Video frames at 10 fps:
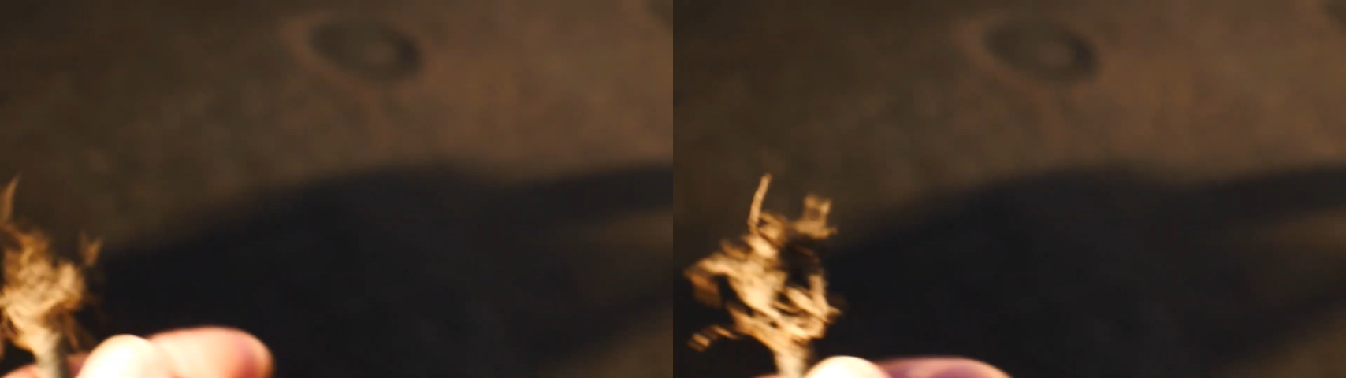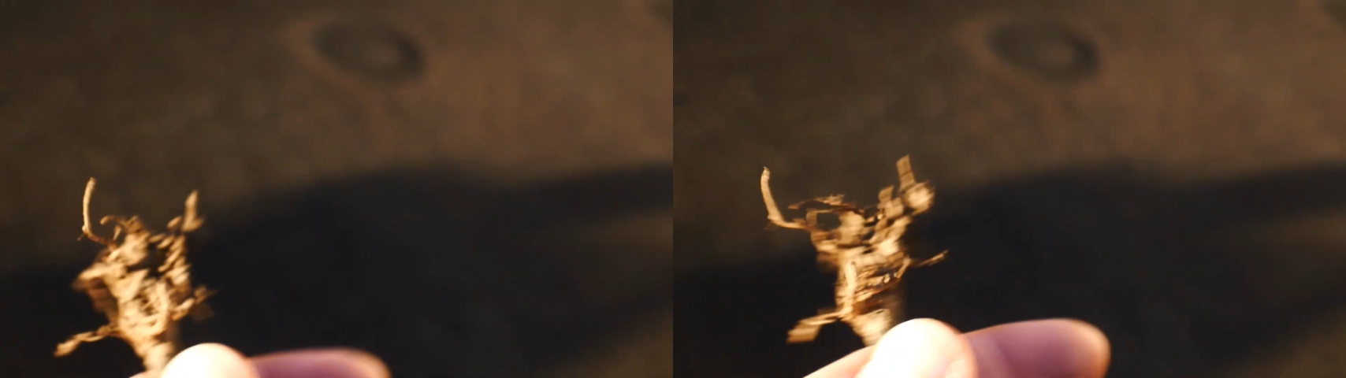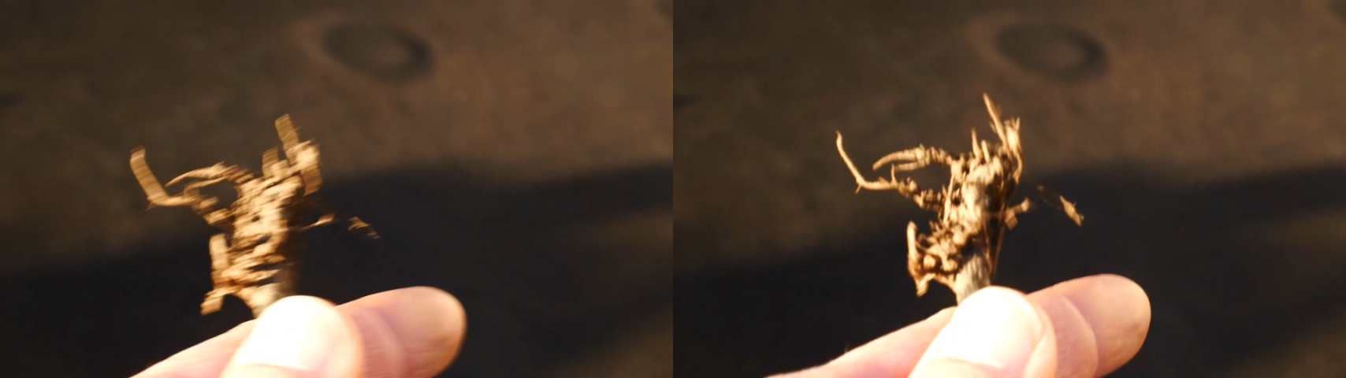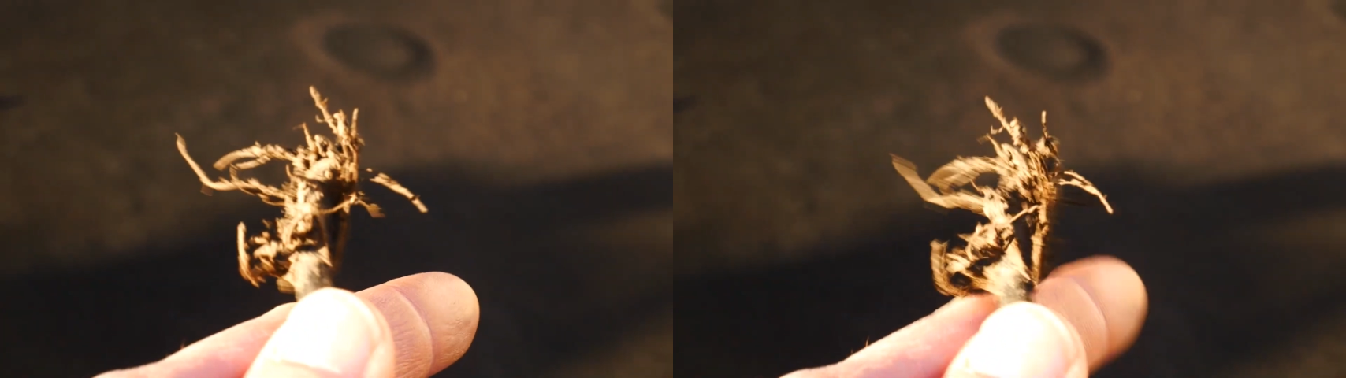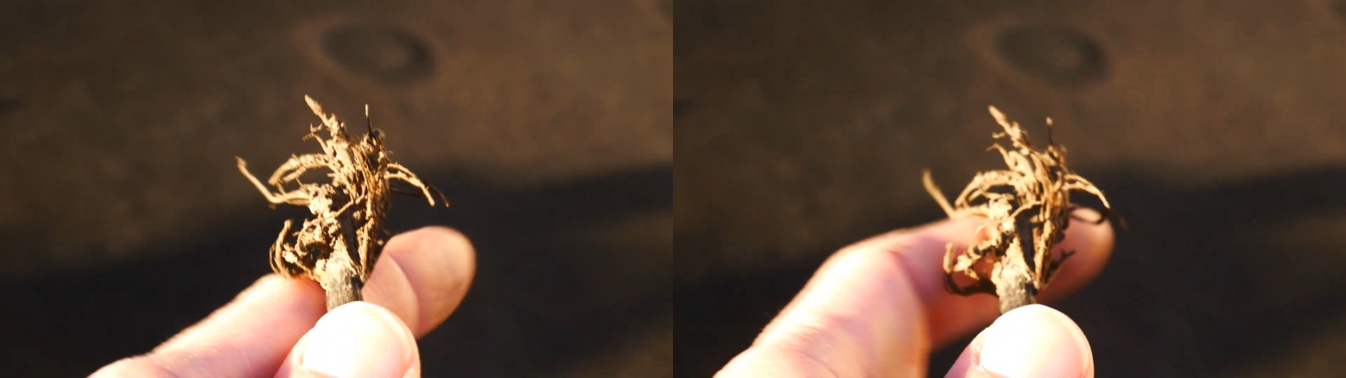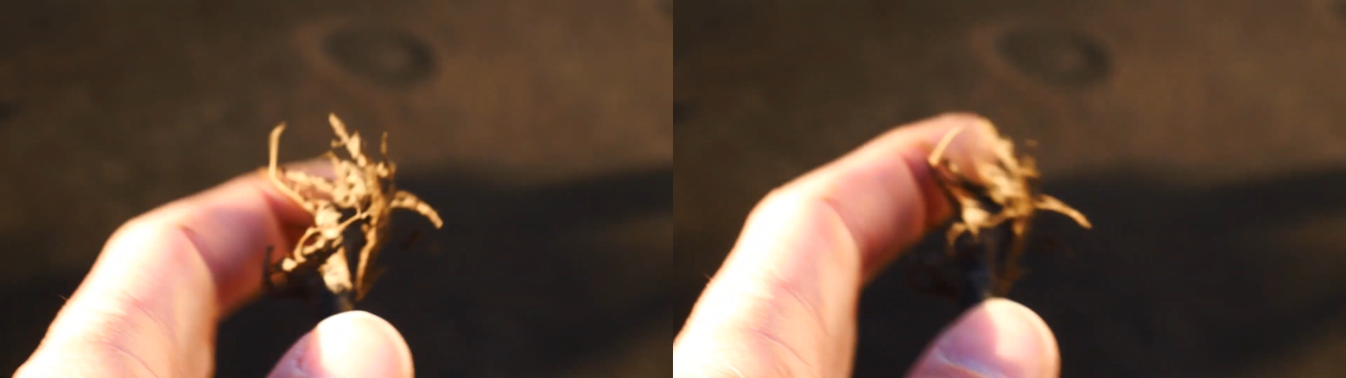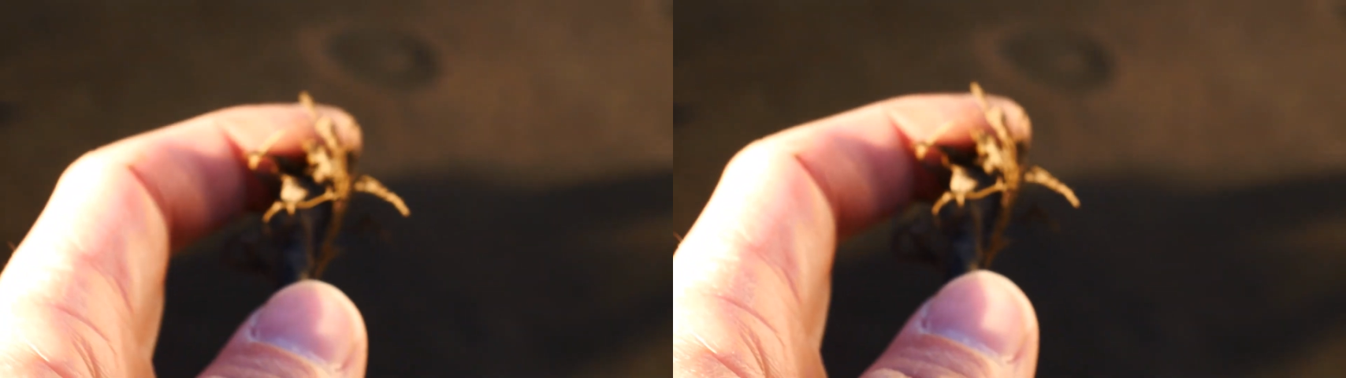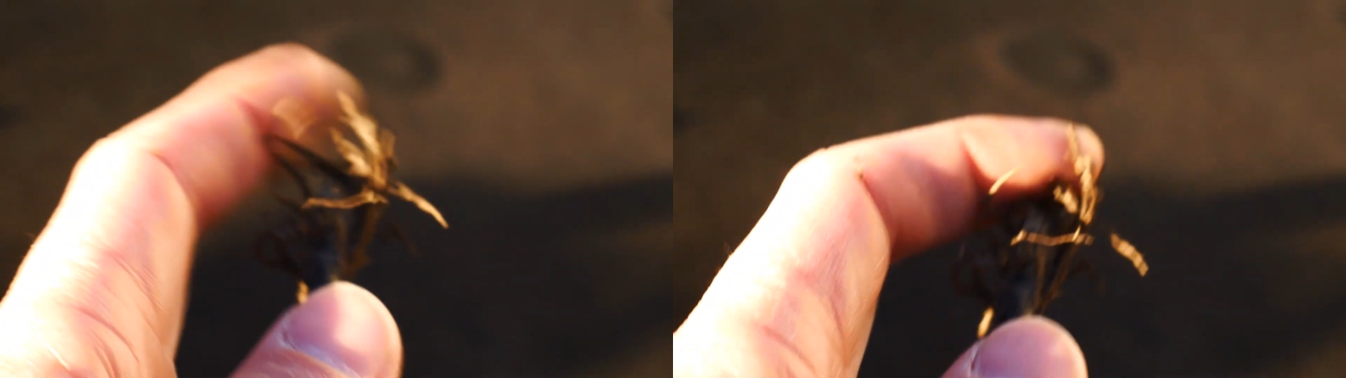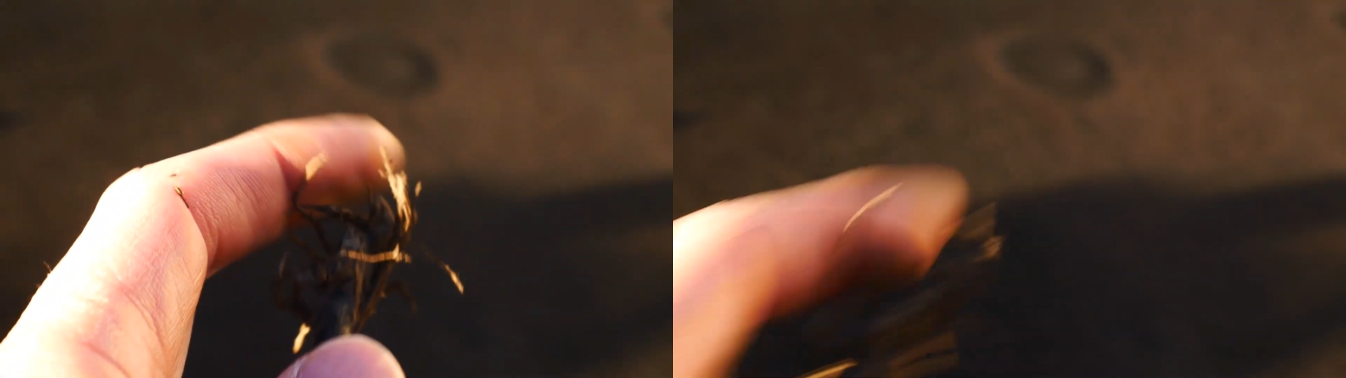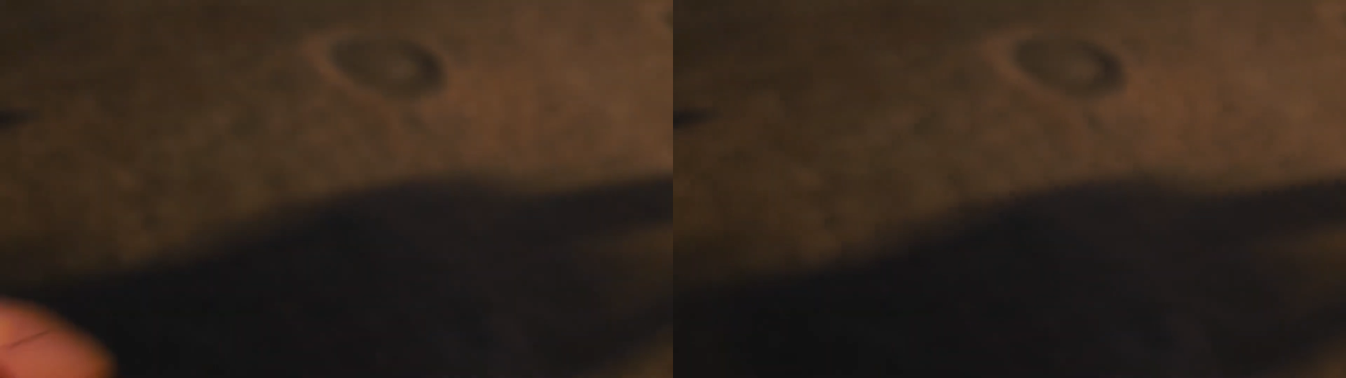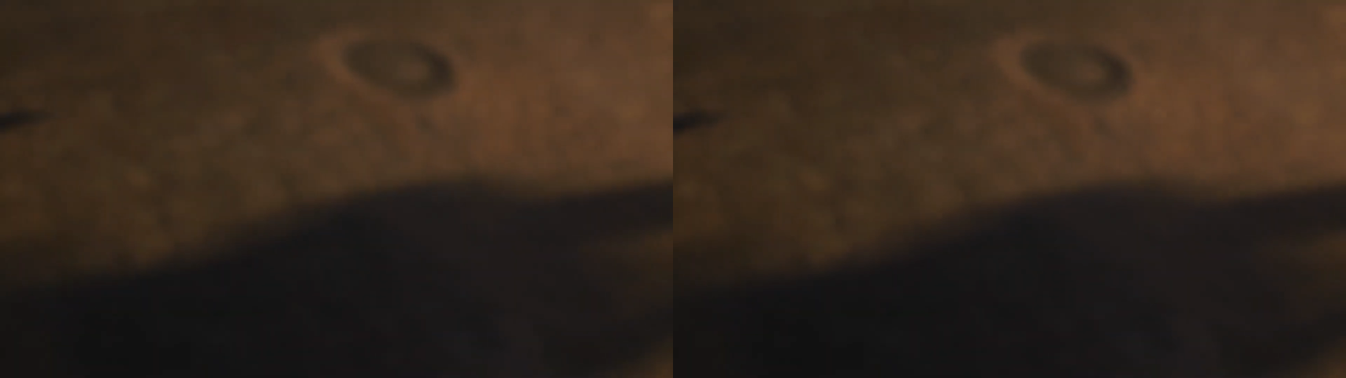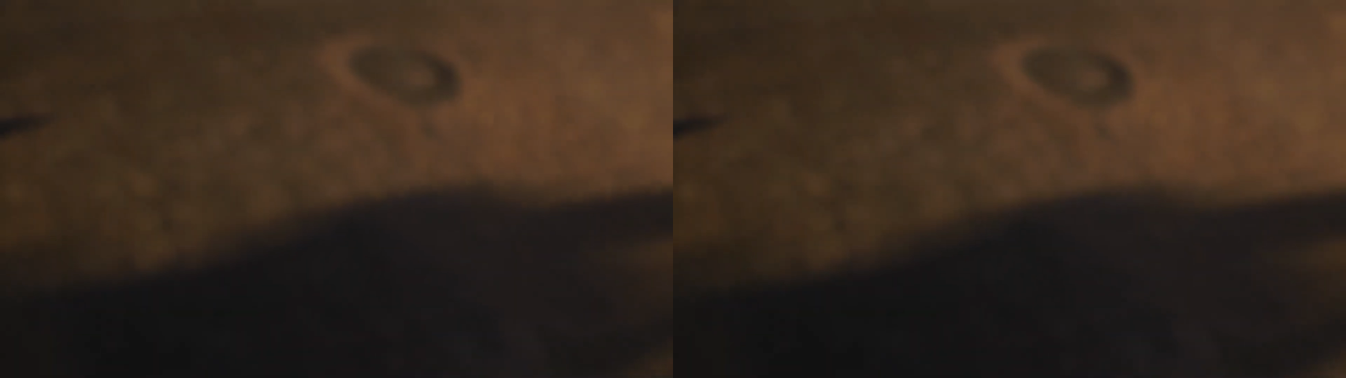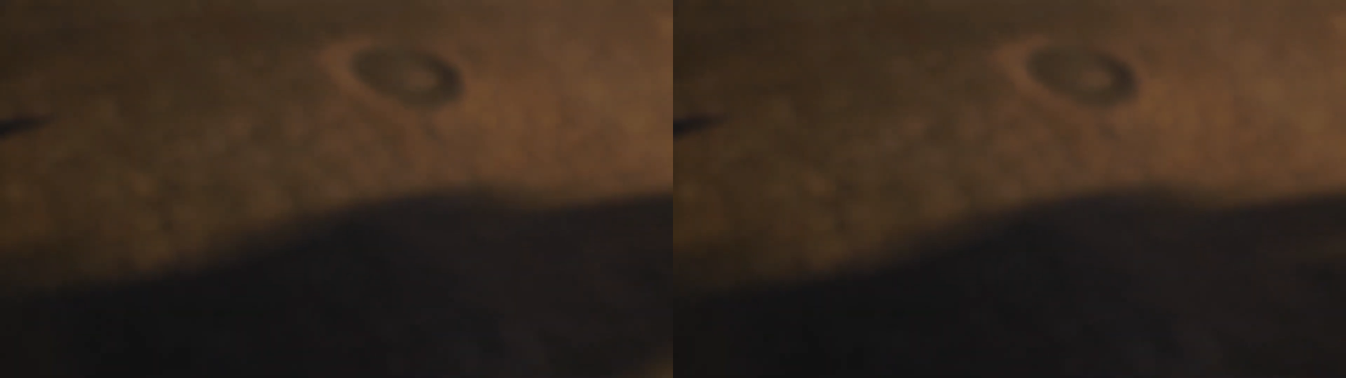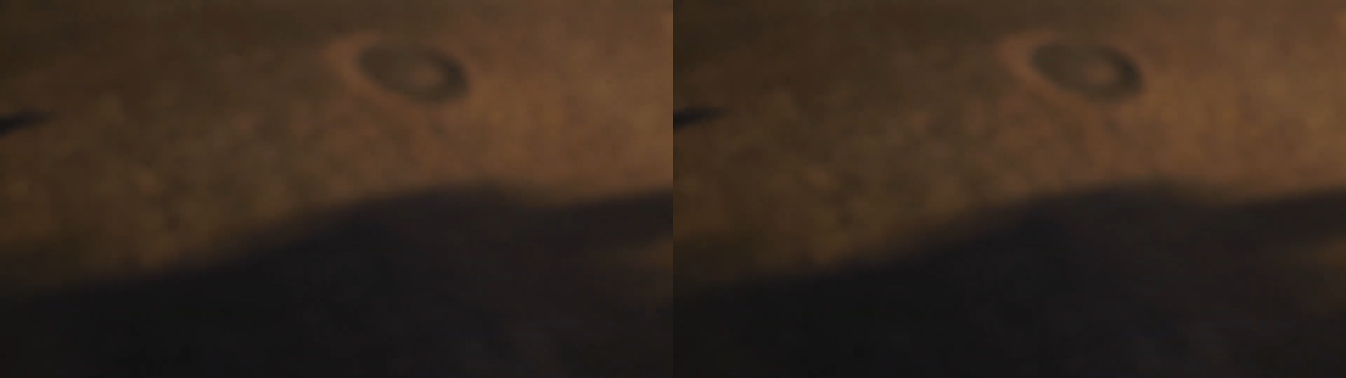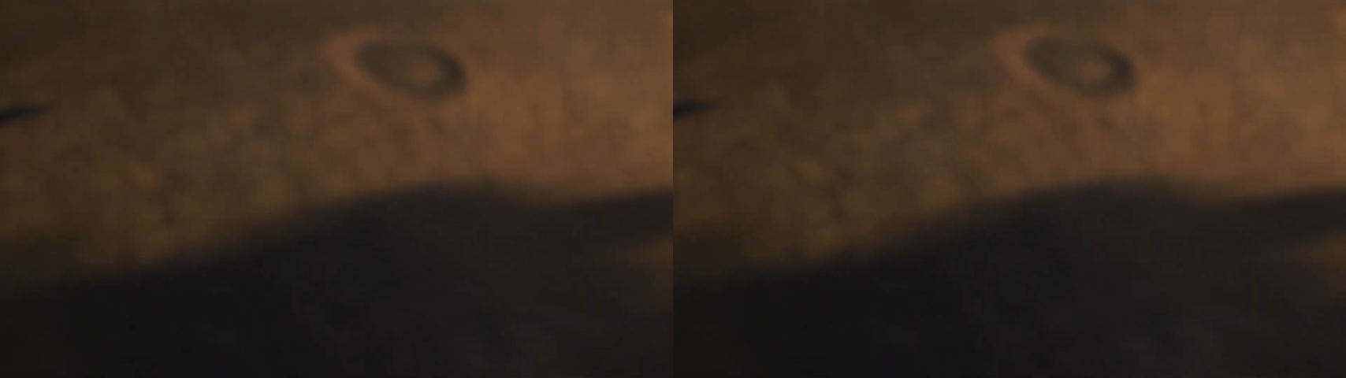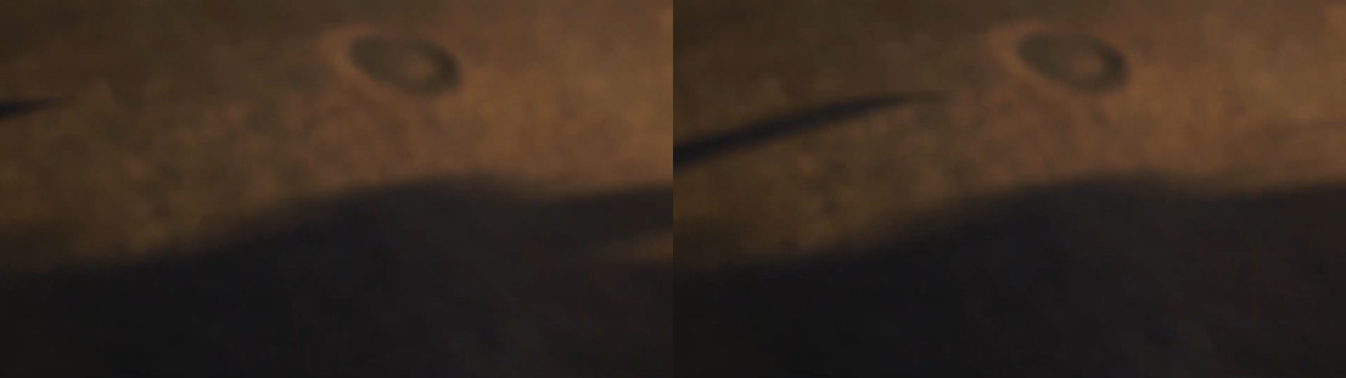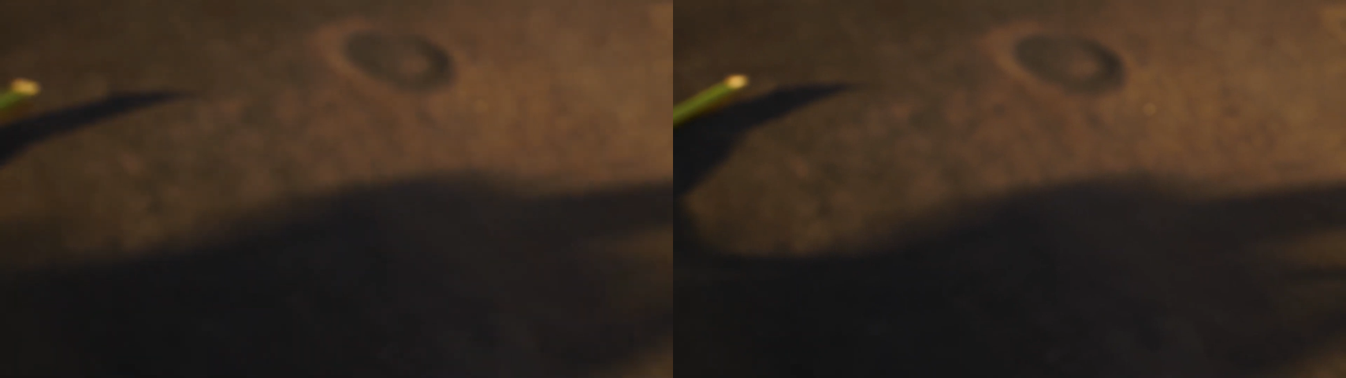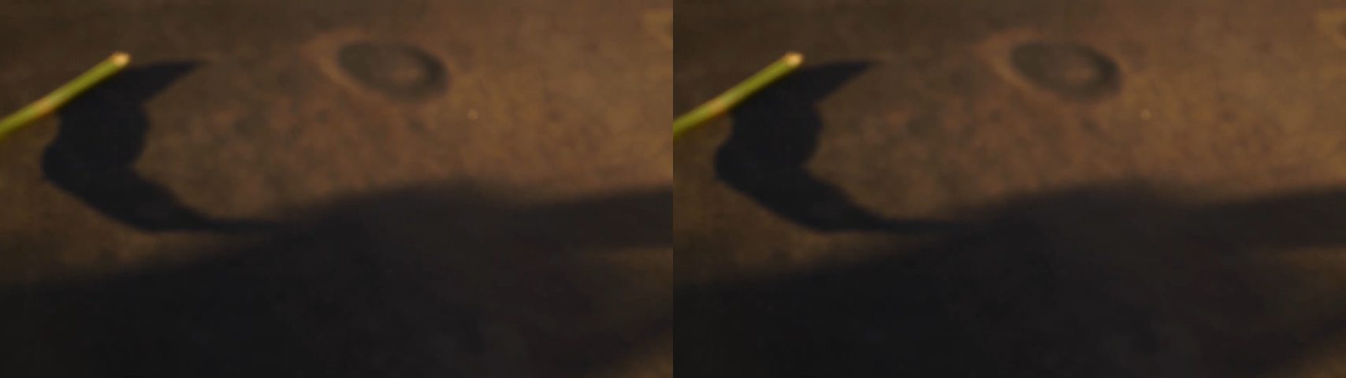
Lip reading: Nobody's mouth can be seen.